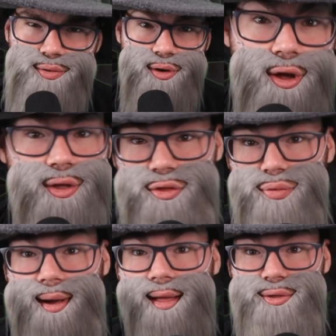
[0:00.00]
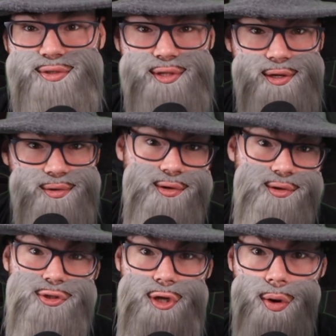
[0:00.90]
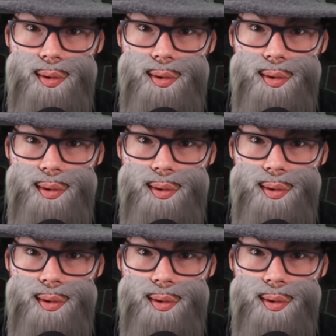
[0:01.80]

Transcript: or the writers think they're so